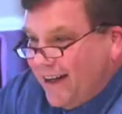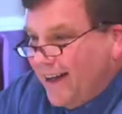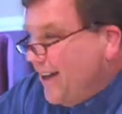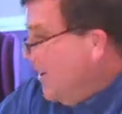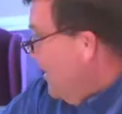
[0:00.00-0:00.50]
uh, uh,
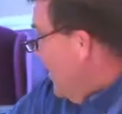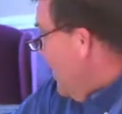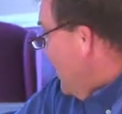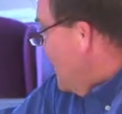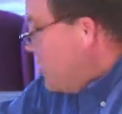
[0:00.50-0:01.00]

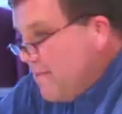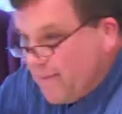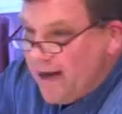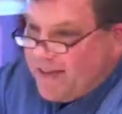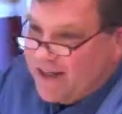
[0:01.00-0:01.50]
uh,
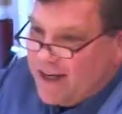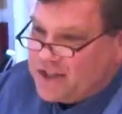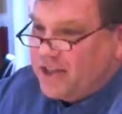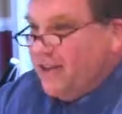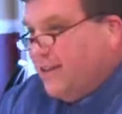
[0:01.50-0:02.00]
Cheaper by the
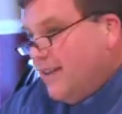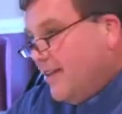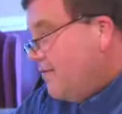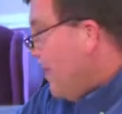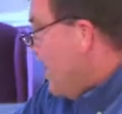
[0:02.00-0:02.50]
Dozen,
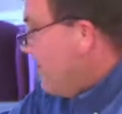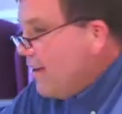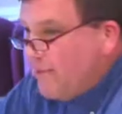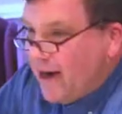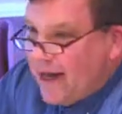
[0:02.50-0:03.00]
yeah.
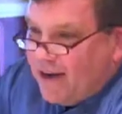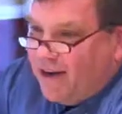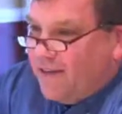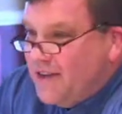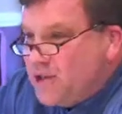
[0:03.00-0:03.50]
Father of the Bride,
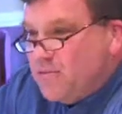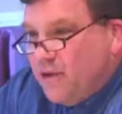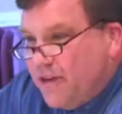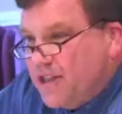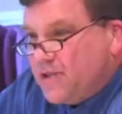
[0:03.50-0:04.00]
all these
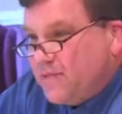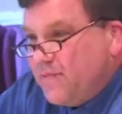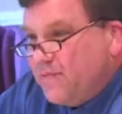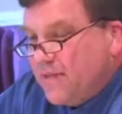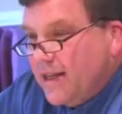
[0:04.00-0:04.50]
movies.
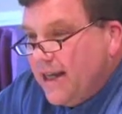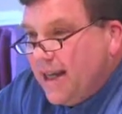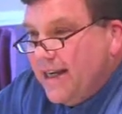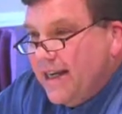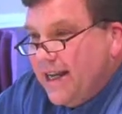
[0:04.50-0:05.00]
Yeah.
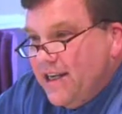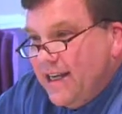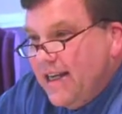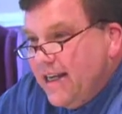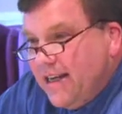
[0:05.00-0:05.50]
And
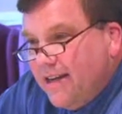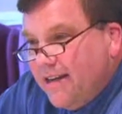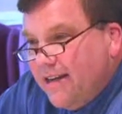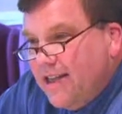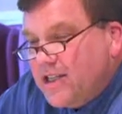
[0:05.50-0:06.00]
he, he,
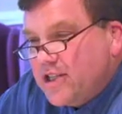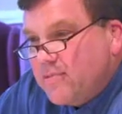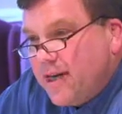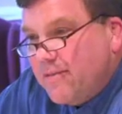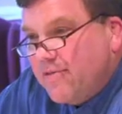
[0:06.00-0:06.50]
he's
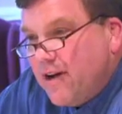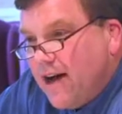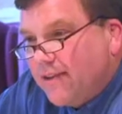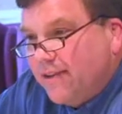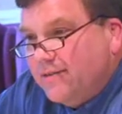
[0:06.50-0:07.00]
just become a
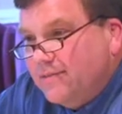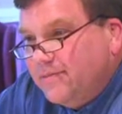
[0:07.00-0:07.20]
father.